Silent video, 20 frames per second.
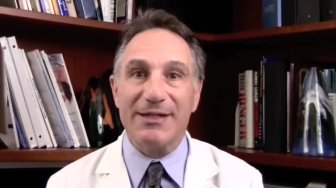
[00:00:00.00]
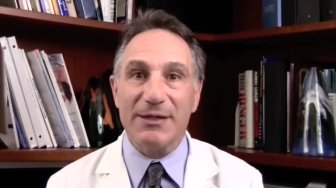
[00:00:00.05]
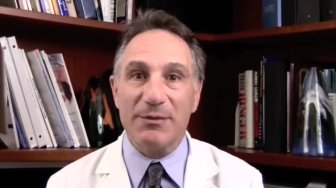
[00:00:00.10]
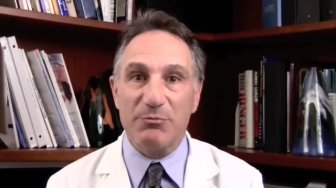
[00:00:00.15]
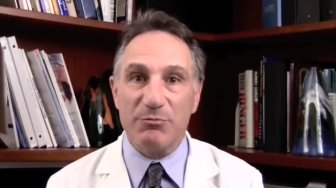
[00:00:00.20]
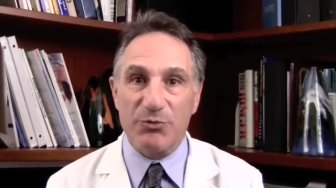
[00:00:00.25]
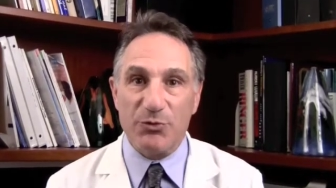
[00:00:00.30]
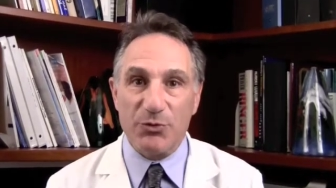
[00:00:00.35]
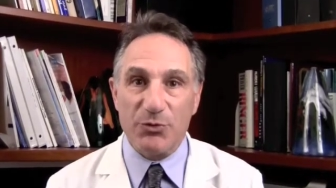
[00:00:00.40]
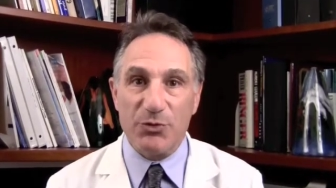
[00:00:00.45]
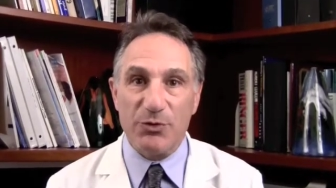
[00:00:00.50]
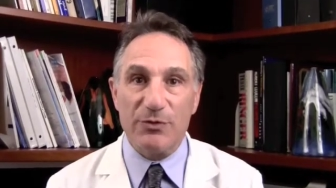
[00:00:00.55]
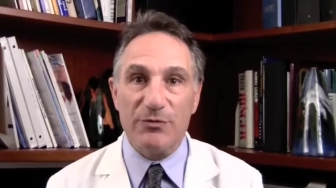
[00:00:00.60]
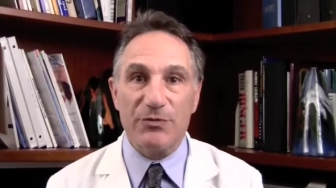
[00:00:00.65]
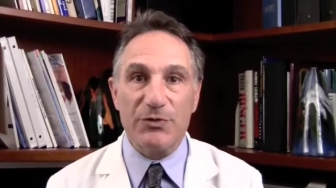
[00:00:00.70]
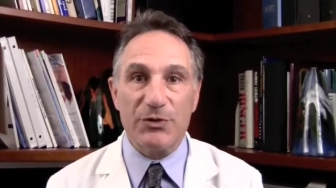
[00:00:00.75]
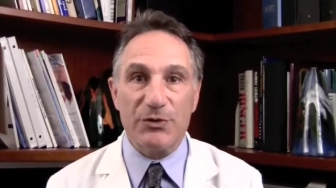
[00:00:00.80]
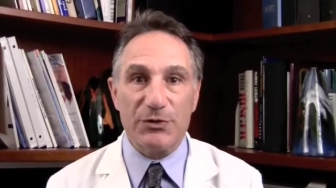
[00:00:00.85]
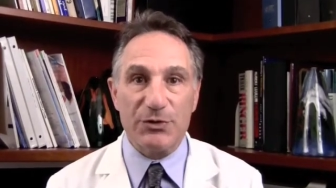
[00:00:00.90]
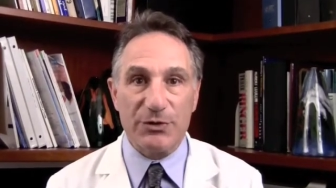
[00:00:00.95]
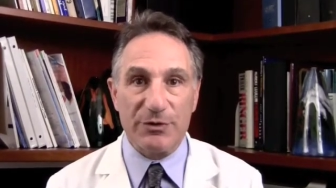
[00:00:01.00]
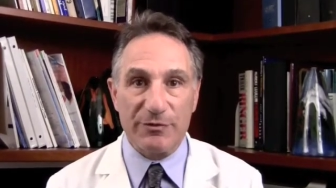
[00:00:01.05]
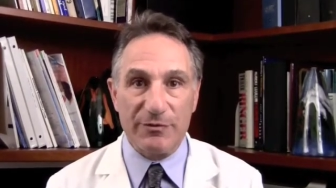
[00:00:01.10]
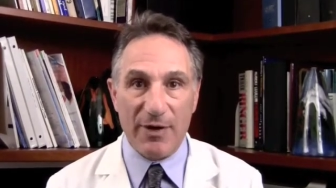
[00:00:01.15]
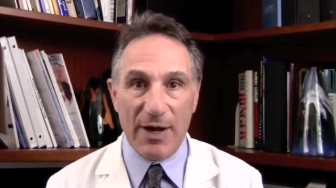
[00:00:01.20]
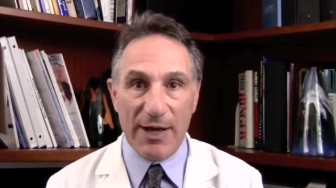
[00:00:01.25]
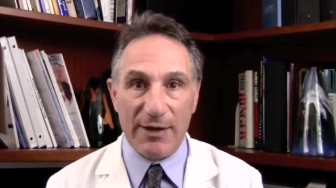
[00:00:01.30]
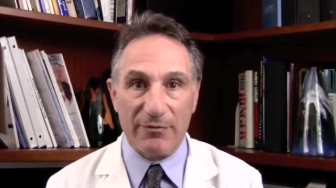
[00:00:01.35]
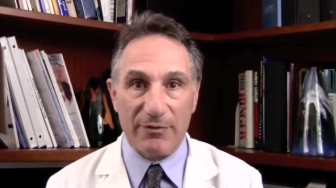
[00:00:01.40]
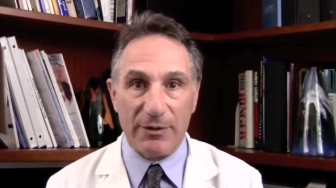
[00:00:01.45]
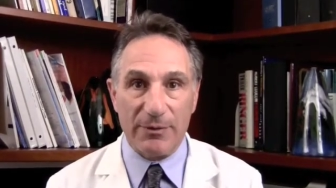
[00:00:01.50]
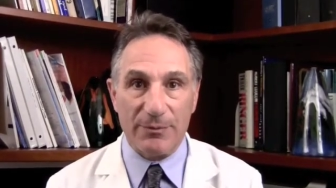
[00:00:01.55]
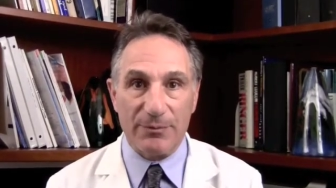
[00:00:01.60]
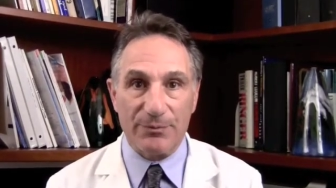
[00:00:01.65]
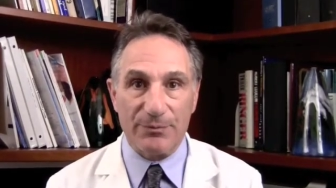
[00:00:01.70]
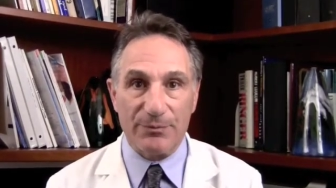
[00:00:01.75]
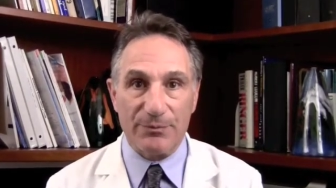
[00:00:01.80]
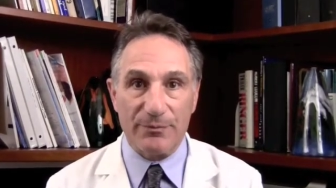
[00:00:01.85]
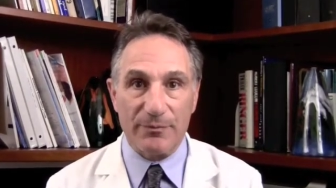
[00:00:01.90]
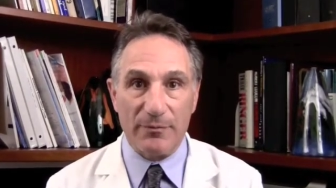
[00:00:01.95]
improves survival.
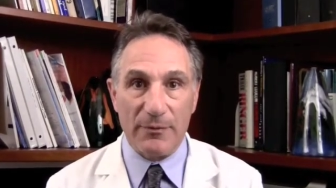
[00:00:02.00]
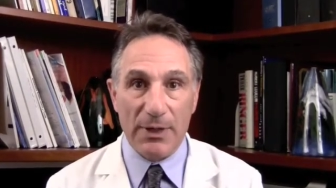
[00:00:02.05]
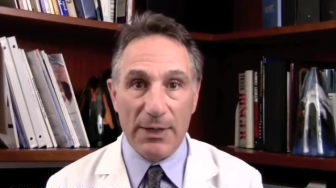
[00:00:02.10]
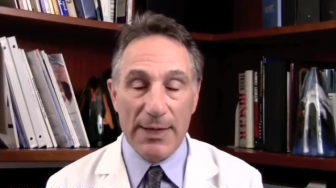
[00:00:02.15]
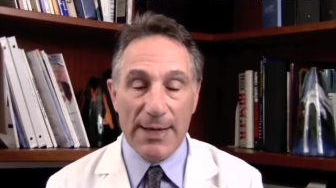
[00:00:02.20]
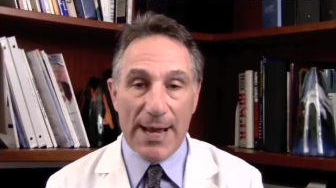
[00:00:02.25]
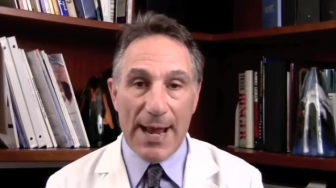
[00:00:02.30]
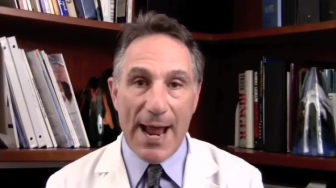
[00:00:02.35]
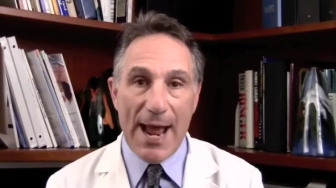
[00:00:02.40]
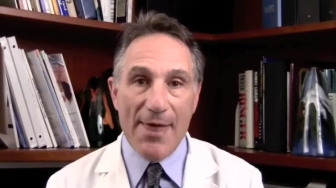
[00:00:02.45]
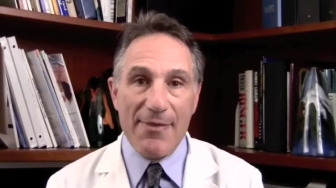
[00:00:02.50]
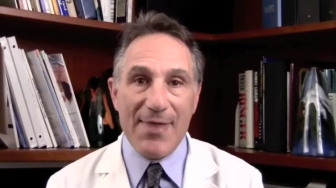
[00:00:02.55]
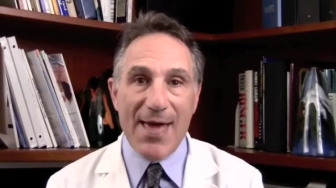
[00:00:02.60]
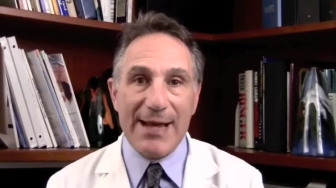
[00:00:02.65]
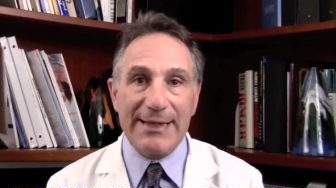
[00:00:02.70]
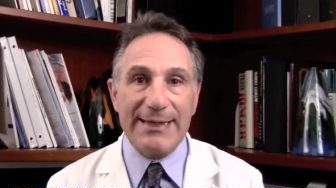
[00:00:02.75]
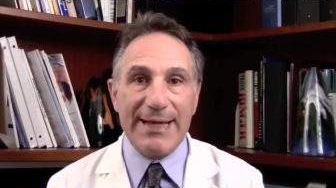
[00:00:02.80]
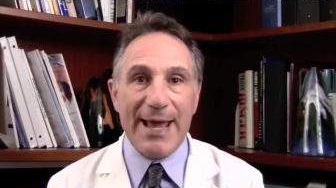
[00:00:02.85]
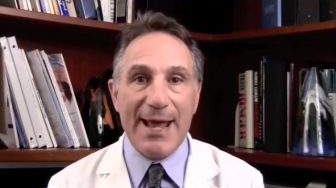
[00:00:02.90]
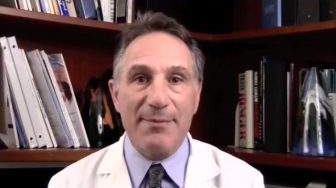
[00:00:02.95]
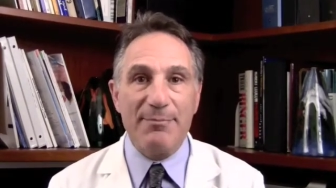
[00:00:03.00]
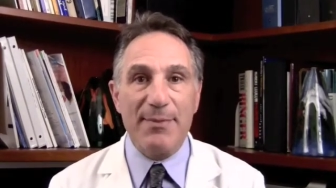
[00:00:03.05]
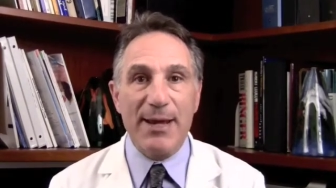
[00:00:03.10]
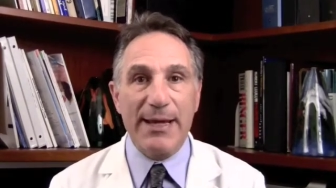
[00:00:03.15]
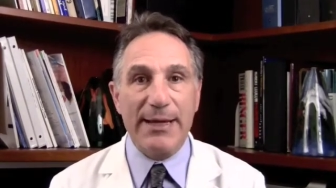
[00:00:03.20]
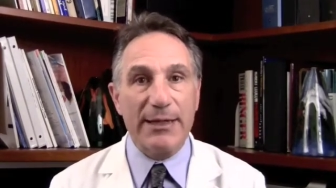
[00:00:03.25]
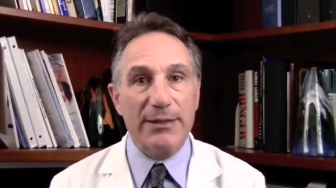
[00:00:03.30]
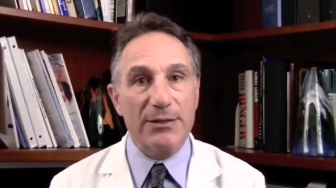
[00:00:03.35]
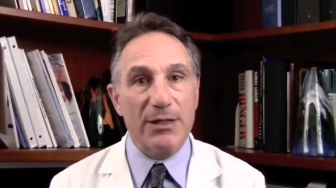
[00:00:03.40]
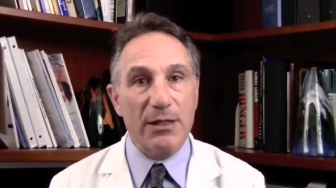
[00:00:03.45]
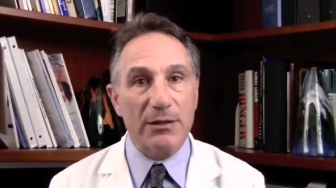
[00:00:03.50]
And that can make it